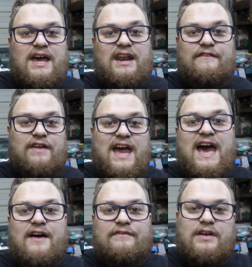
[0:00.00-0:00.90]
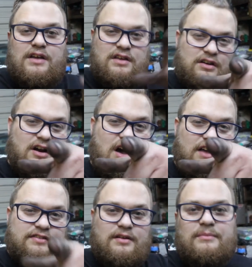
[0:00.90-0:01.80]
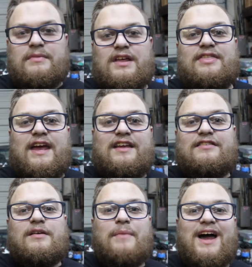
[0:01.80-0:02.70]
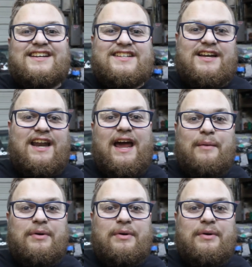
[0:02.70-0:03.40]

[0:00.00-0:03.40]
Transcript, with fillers: And if you have, you're awesome. Thank you so much, and I